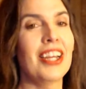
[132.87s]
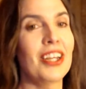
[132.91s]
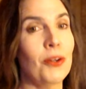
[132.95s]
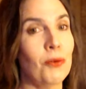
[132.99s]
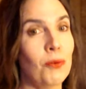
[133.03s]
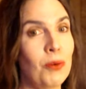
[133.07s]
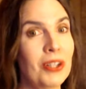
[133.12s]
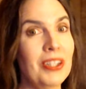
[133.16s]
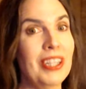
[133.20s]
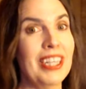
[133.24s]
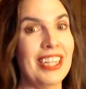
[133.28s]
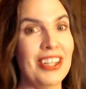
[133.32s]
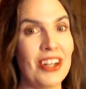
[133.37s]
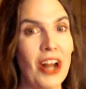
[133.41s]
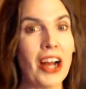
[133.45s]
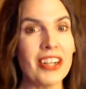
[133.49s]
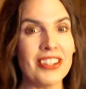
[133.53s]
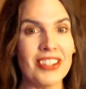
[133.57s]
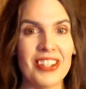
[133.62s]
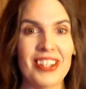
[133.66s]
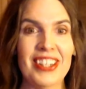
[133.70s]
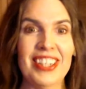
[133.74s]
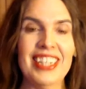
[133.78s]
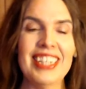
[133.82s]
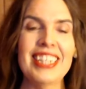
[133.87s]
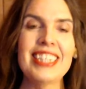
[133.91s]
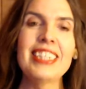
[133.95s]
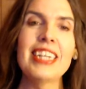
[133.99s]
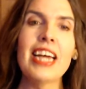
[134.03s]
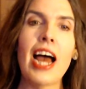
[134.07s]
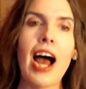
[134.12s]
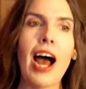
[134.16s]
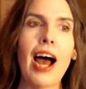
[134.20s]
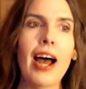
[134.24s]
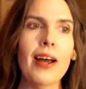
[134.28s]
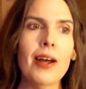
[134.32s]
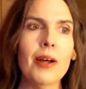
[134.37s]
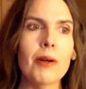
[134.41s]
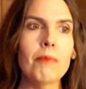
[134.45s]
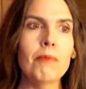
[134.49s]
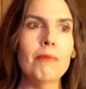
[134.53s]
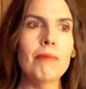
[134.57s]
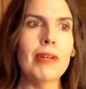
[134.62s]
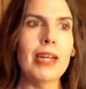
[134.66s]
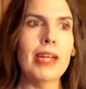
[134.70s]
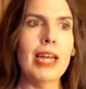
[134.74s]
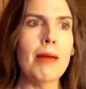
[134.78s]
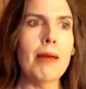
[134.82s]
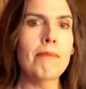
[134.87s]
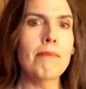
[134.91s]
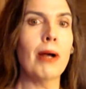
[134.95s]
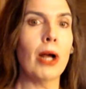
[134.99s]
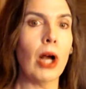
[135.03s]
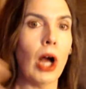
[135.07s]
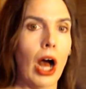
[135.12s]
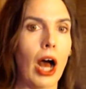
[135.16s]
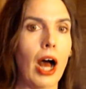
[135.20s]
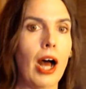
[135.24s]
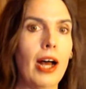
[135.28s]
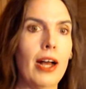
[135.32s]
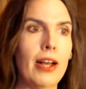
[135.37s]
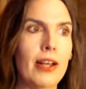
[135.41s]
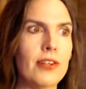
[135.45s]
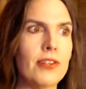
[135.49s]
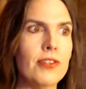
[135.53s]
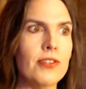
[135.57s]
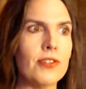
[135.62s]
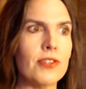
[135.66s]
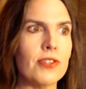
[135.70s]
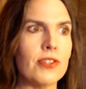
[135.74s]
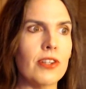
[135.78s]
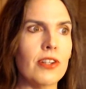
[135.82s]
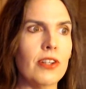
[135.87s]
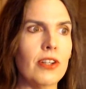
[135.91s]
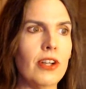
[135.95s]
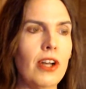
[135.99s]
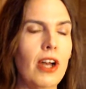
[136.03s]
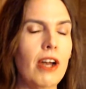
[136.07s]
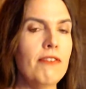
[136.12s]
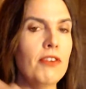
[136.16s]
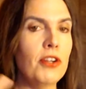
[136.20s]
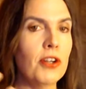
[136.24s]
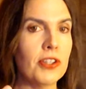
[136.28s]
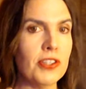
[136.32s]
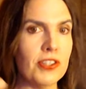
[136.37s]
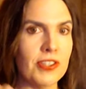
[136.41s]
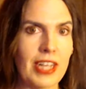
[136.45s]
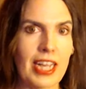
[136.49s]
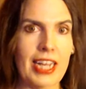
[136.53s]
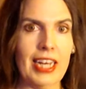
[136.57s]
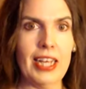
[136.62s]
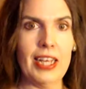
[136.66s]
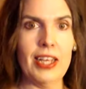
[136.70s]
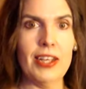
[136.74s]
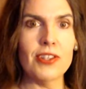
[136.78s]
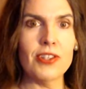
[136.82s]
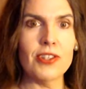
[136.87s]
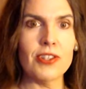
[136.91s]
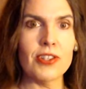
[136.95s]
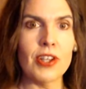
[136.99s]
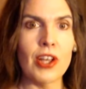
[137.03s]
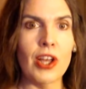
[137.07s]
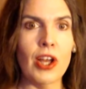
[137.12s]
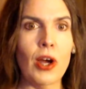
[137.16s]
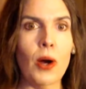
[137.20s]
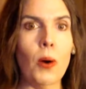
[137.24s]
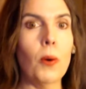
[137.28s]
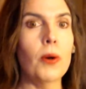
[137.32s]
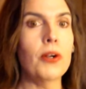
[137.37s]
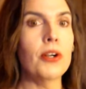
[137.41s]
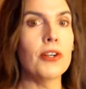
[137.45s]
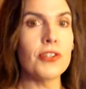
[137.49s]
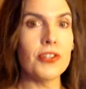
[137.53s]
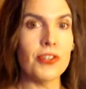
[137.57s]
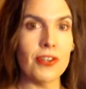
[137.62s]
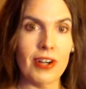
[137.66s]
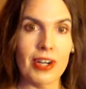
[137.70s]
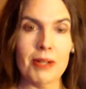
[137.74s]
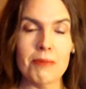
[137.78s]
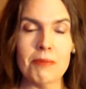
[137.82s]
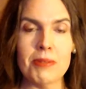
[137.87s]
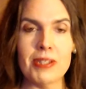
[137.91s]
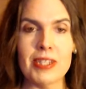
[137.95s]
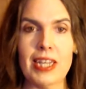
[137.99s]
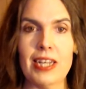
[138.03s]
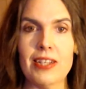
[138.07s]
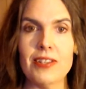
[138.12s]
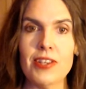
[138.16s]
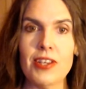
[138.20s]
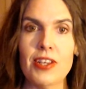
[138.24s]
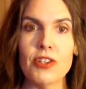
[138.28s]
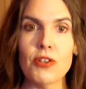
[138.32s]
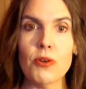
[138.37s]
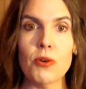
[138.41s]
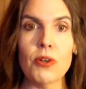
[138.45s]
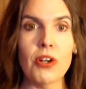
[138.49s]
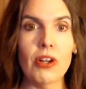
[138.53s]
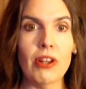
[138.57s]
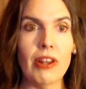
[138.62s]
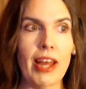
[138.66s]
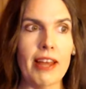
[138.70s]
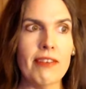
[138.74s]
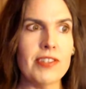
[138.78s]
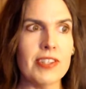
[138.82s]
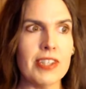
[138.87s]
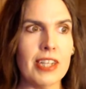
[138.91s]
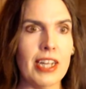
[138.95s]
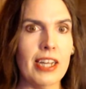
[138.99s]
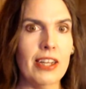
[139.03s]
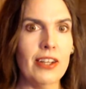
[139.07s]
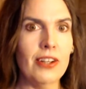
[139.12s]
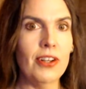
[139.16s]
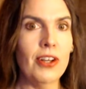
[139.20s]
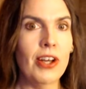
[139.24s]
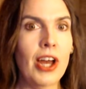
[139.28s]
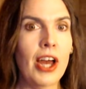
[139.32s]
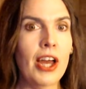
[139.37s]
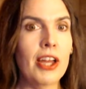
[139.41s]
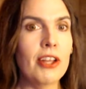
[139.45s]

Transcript: really not good. Um, and because of your status or your circumstances or your lifestyle,